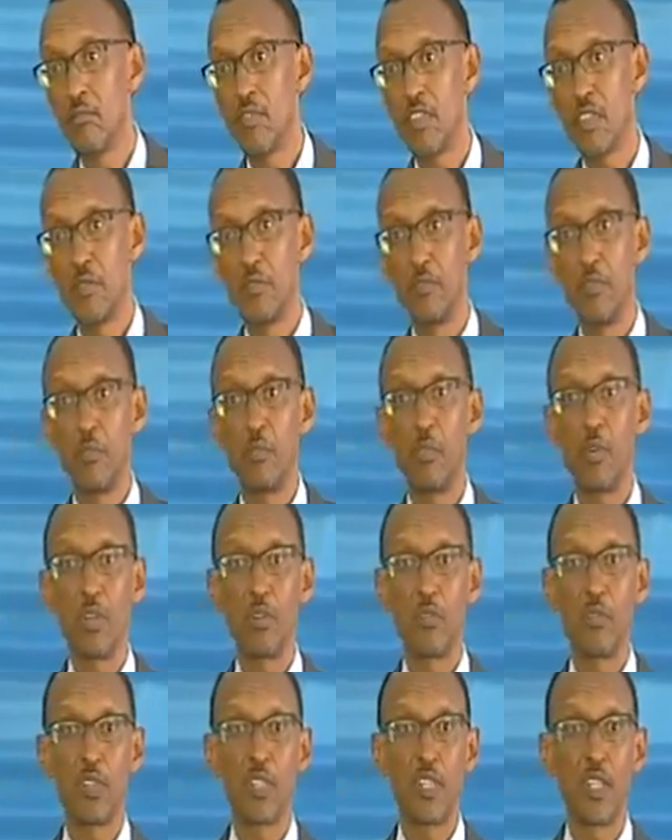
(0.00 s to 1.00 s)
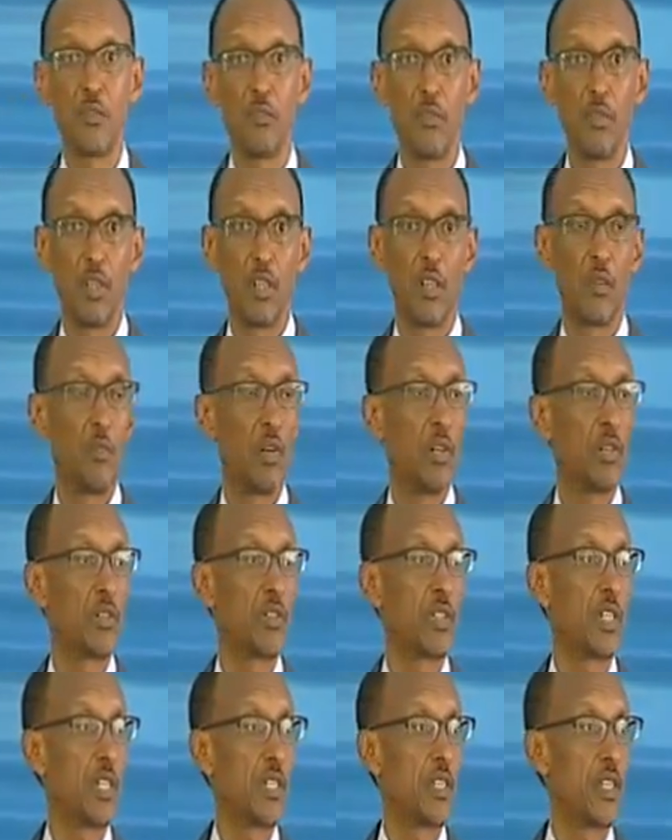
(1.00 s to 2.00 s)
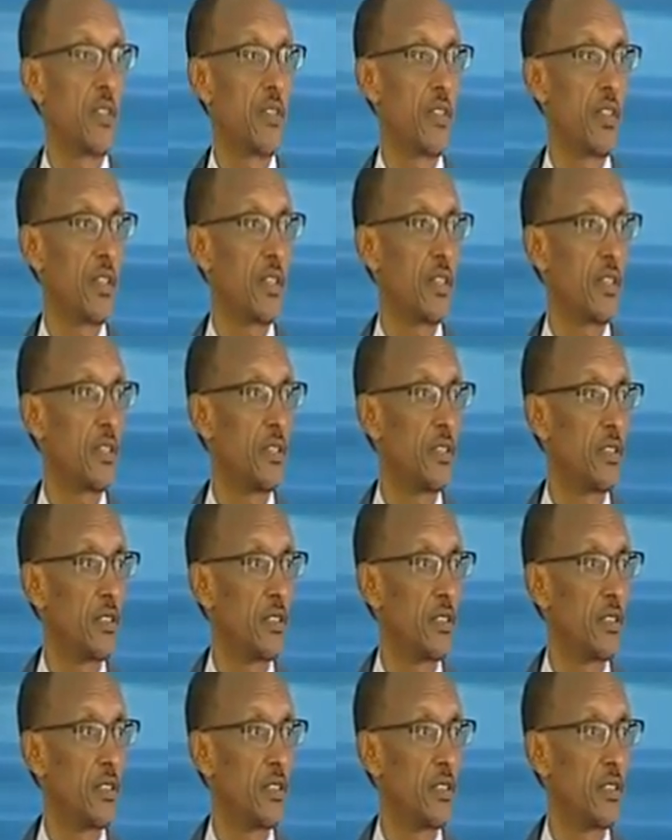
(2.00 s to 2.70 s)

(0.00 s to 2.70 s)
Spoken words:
some people are not happy about that, I think.